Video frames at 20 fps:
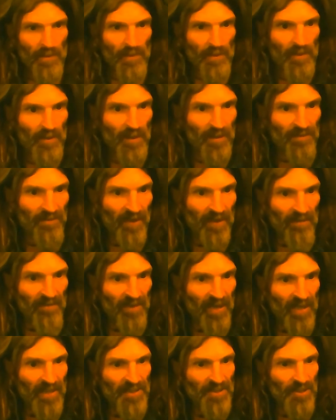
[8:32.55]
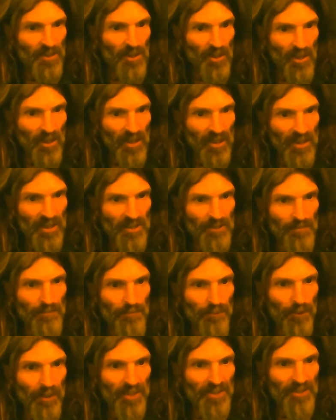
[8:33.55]
If a vessel is
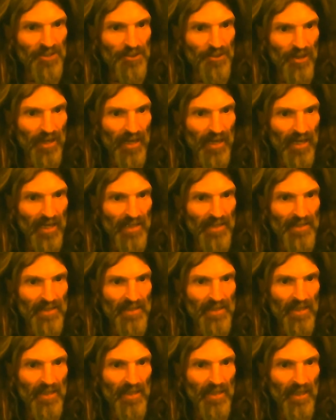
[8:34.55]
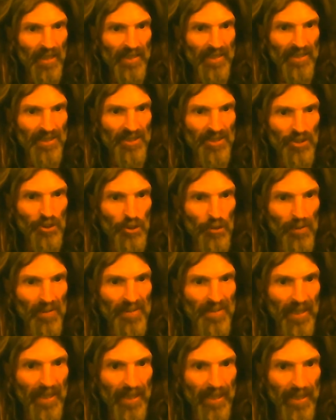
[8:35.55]
pressurized like a scuba
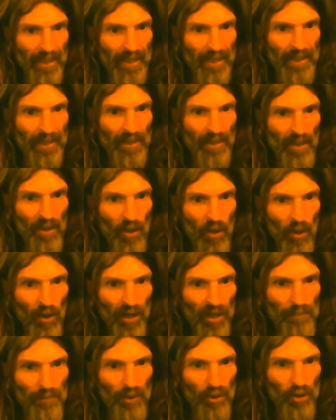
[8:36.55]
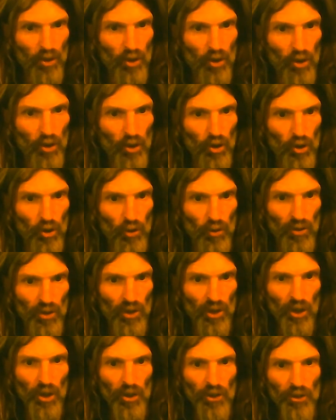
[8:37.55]
tank or a balloon,
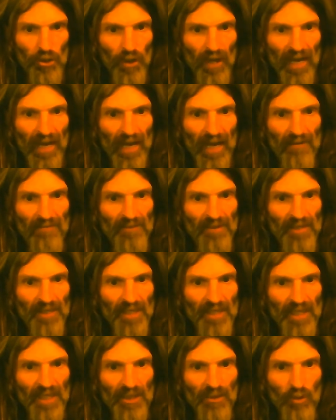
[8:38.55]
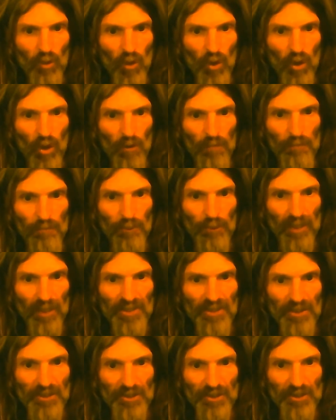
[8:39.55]
you have equal
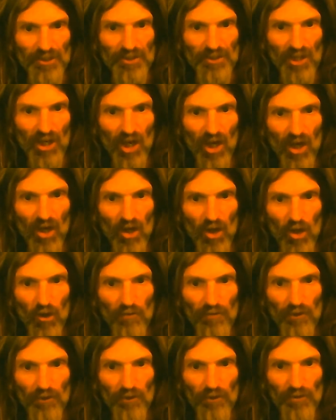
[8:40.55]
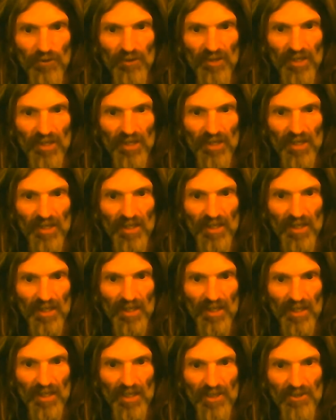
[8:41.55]
pressures all over the
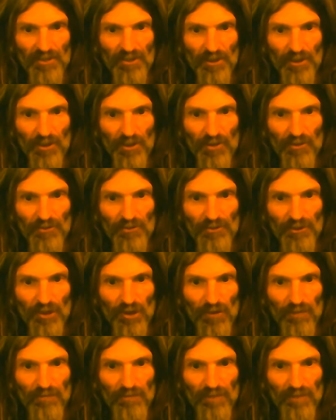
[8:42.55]
internal surface